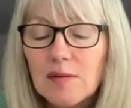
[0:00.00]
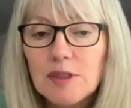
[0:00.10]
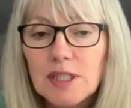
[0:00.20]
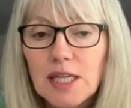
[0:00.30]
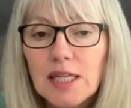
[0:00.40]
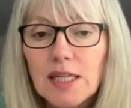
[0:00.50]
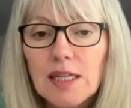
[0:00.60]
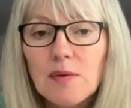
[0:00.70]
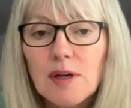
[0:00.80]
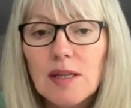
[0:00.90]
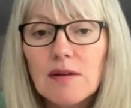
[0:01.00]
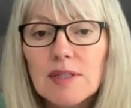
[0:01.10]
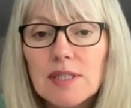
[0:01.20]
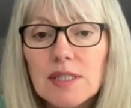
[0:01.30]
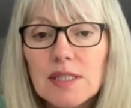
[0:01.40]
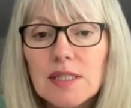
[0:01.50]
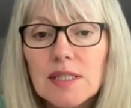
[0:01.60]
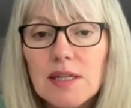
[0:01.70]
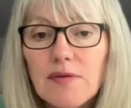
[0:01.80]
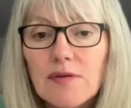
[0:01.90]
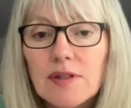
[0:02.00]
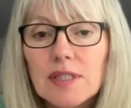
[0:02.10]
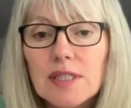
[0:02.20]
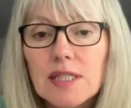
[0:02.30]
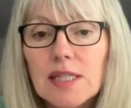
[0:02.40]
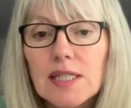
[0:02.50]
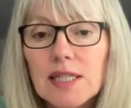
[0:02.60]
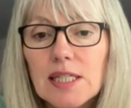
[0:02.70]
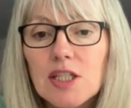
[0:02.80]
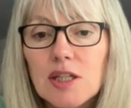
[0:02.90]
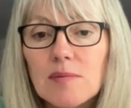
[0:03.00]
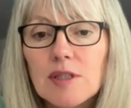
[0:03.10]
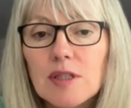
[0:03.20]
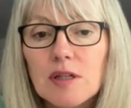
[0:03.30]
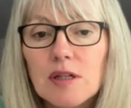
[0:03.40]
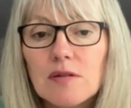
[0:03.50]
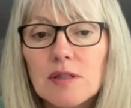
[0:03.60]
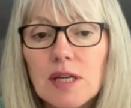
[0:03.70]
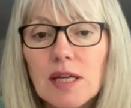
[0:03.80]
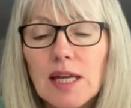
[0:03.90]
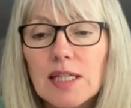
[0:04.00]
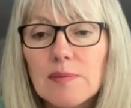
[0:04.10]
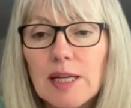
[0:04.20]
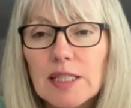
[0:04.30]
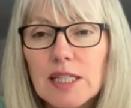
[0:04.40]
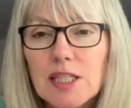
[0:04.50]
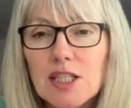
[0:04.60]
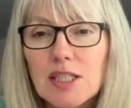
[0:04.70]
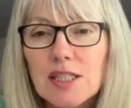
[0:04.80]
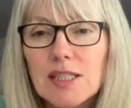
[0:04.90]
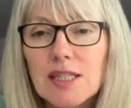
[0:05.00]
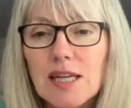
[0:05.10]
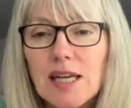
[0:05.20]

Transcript: particularly where there is a difference in leadership styles and expectations?